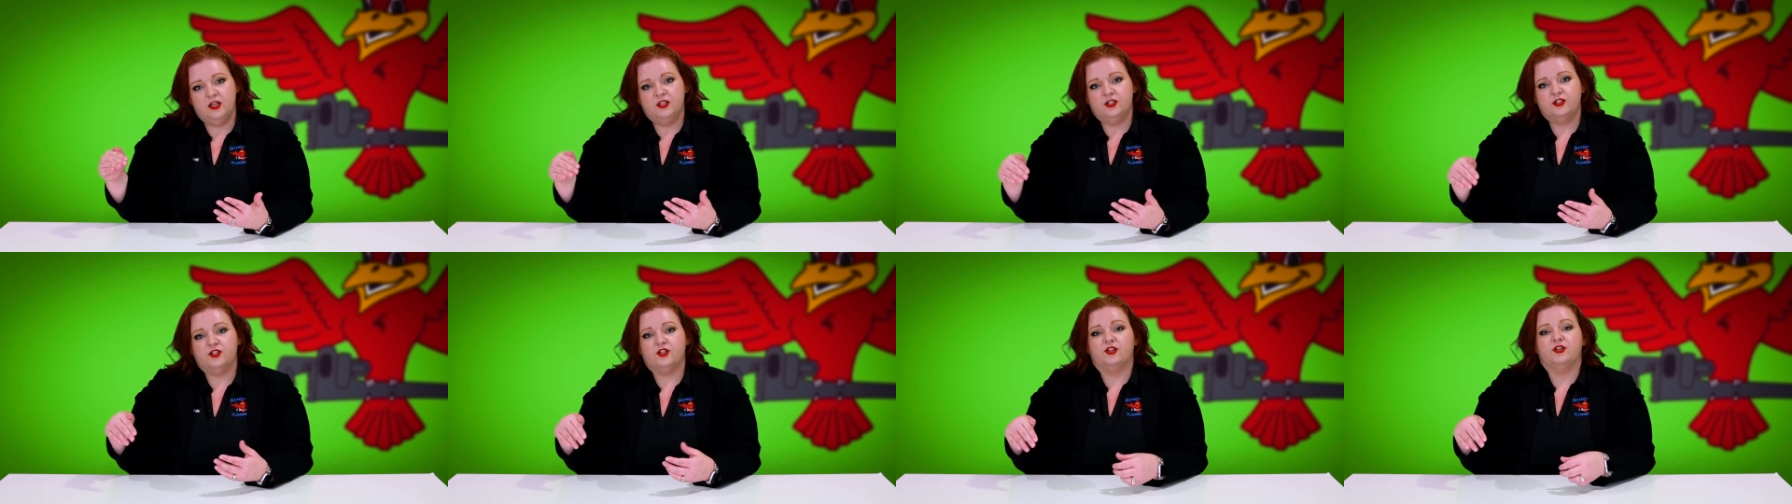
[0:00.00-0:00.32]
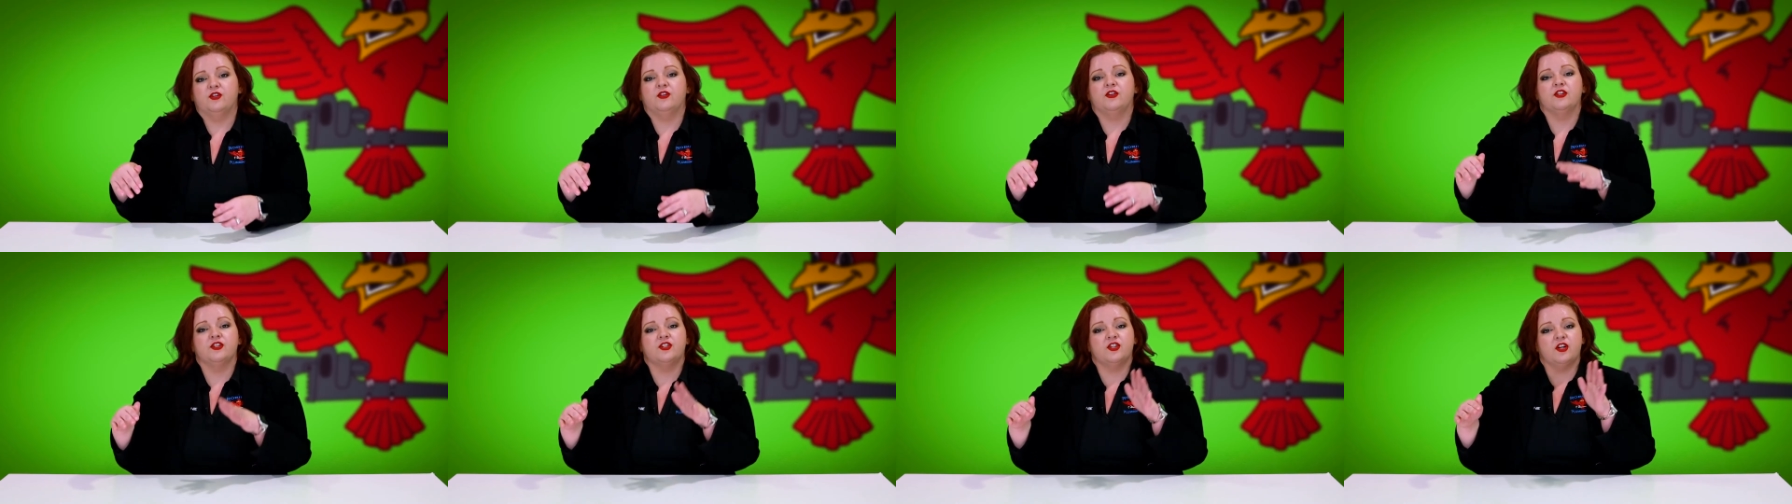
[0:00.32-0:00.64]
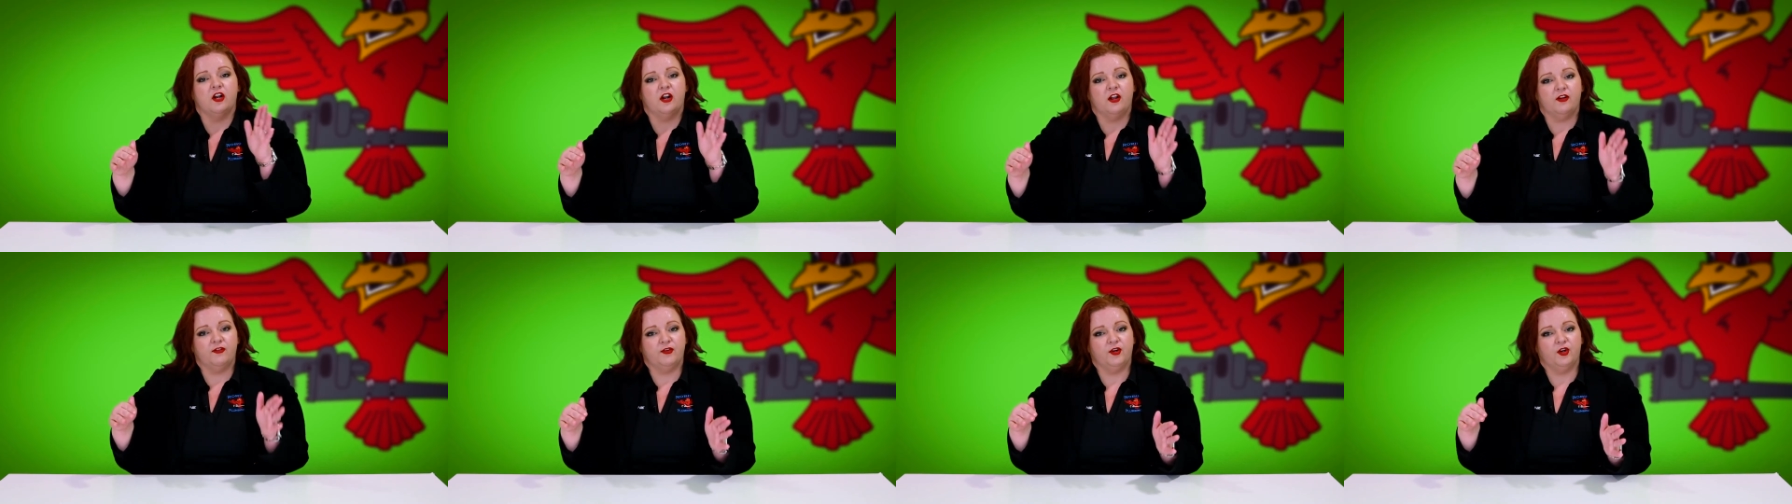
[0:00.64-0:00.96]
so you can
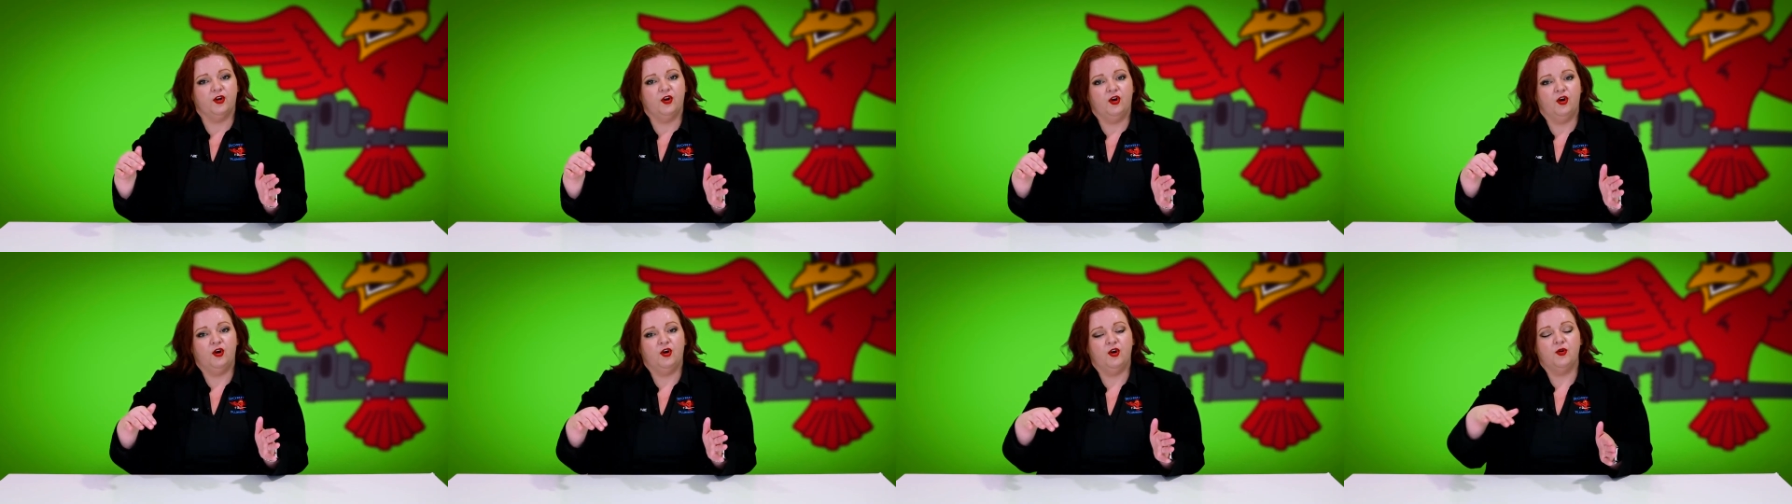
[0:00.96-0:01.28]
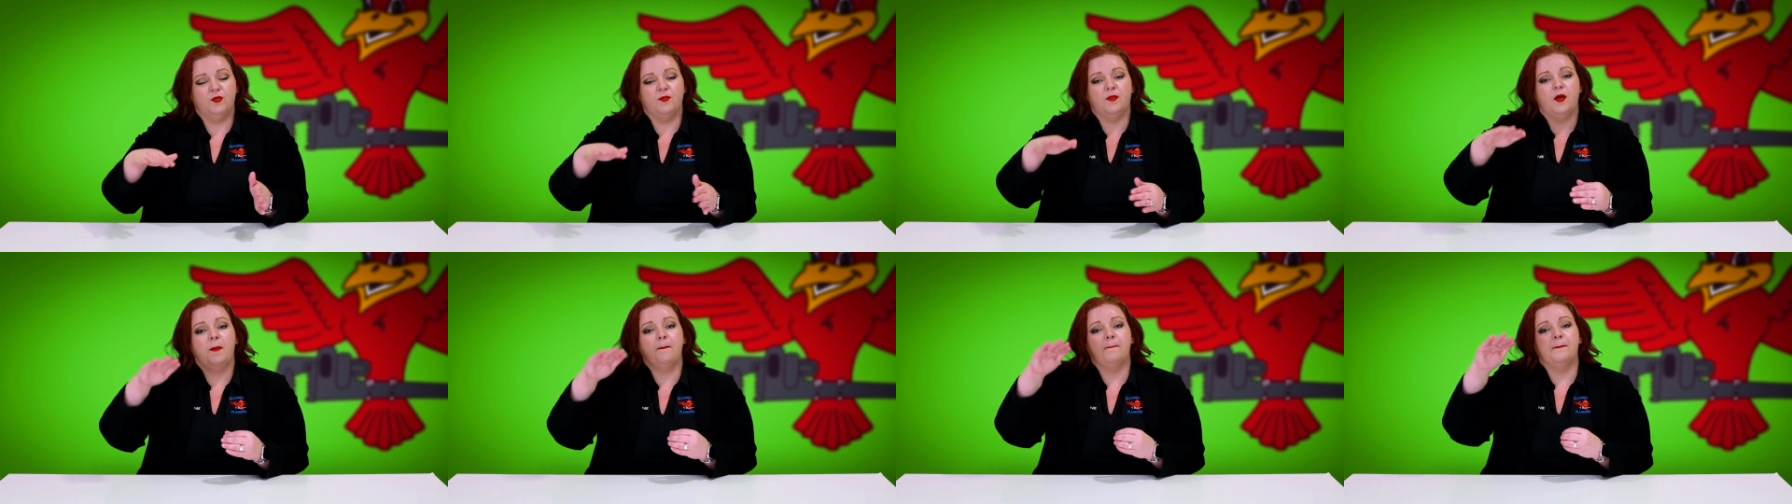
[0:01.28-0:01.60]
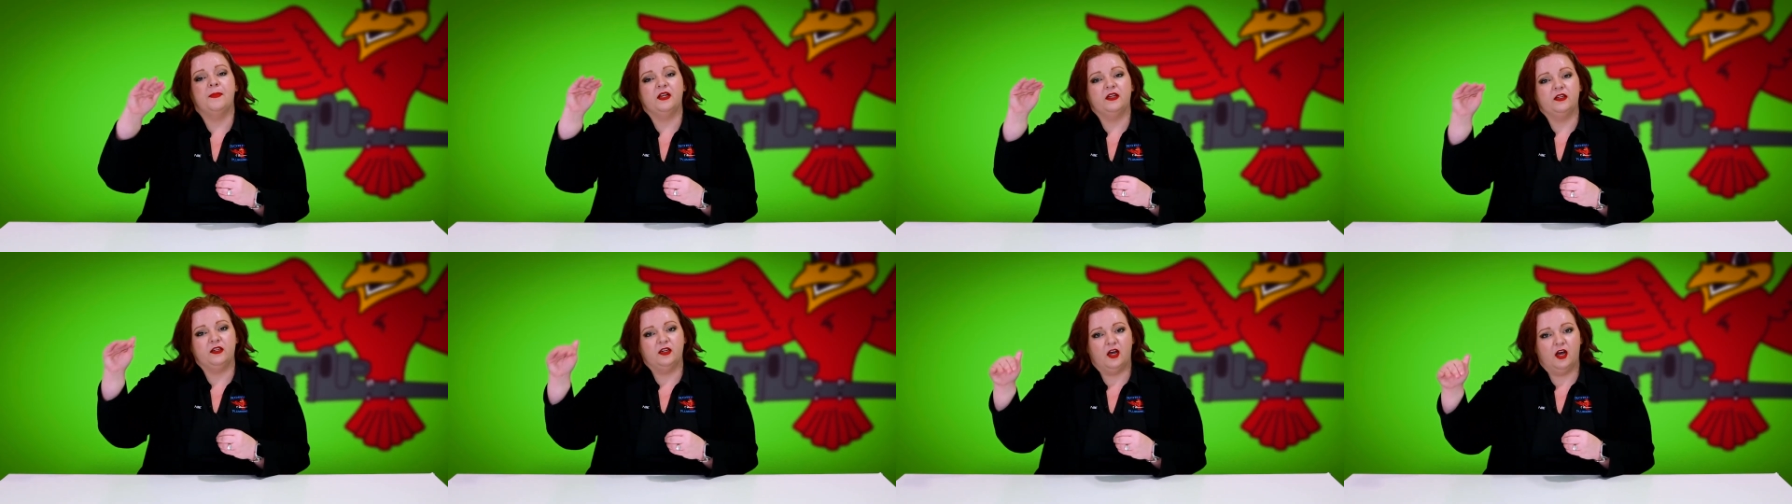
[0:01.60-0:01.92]
shut off your home
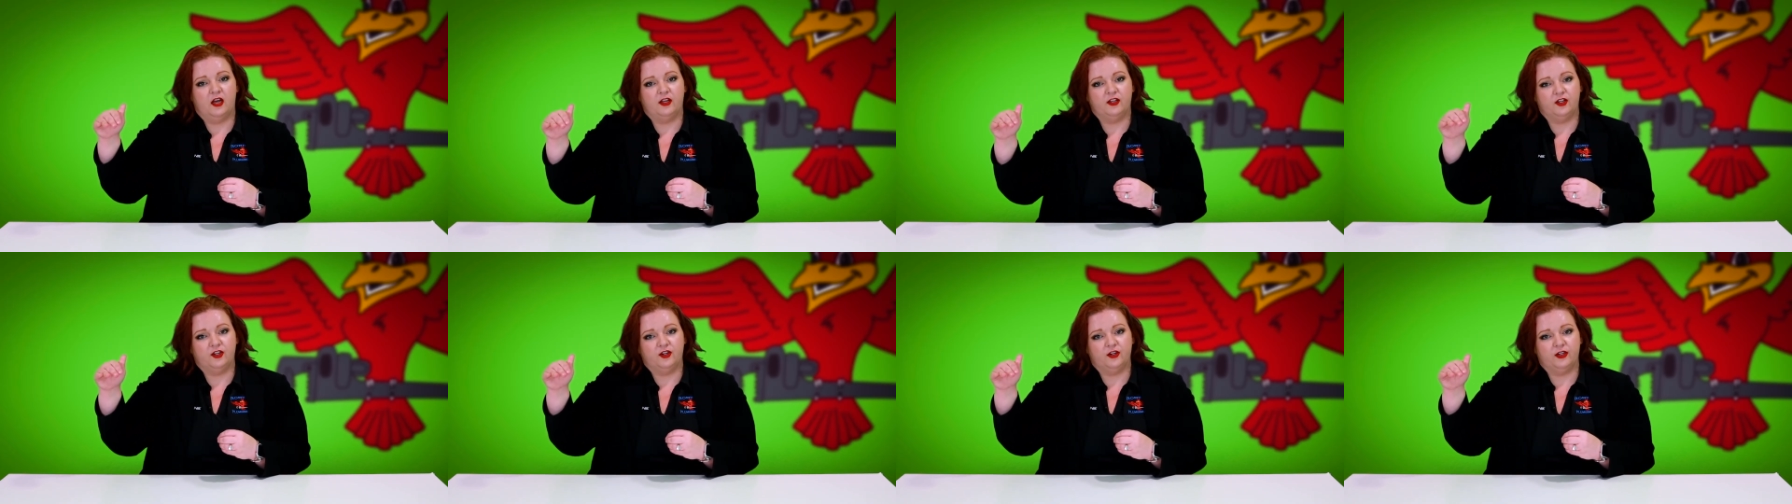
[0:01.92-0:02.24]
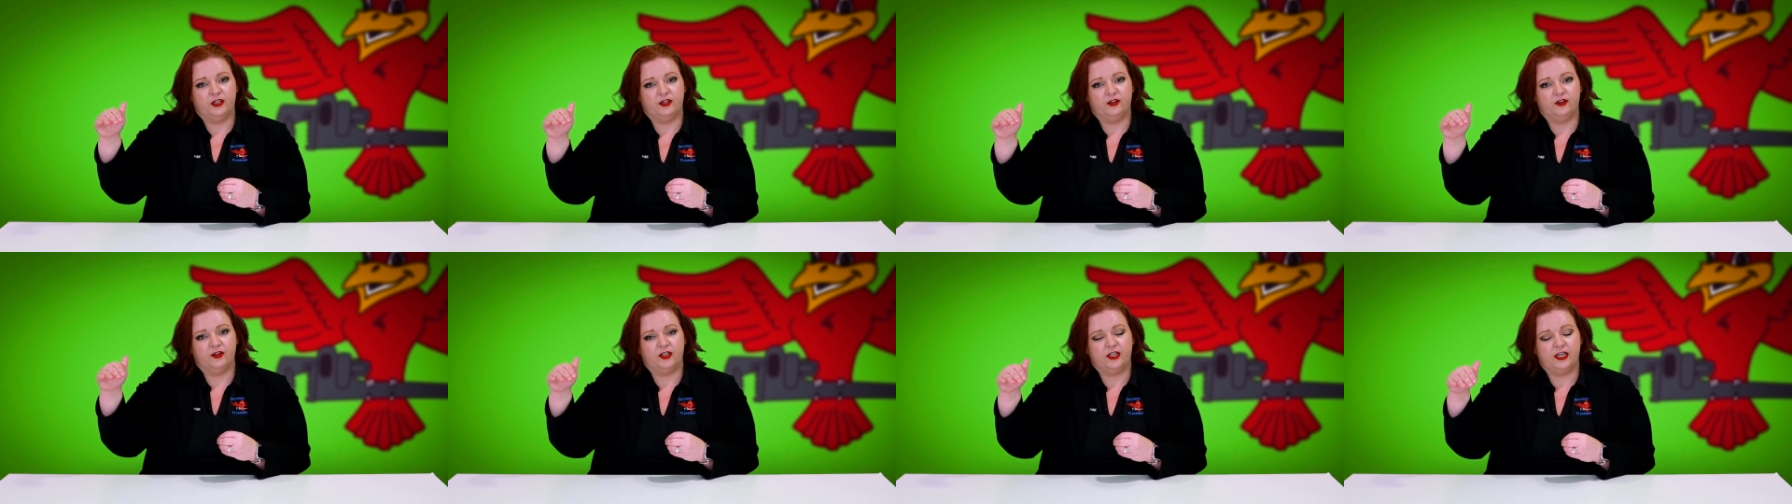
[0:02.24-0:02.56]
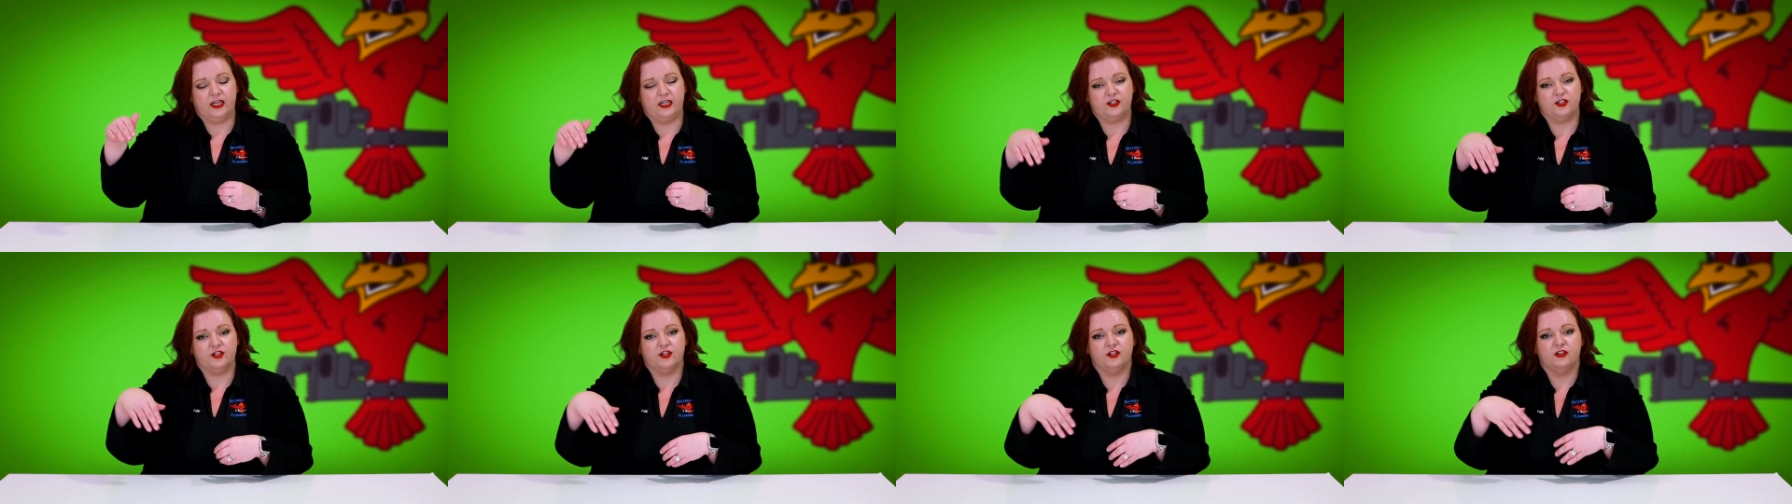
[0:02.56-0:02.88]
but not your
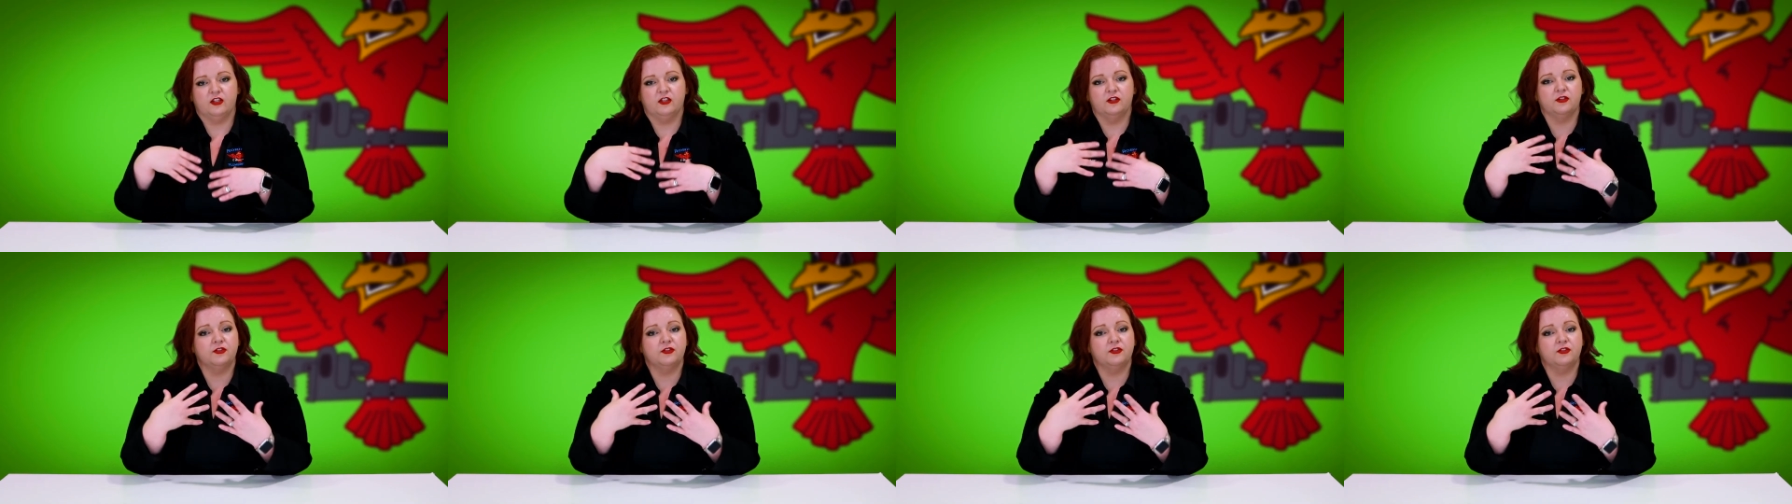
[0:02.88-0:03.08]
irrigation.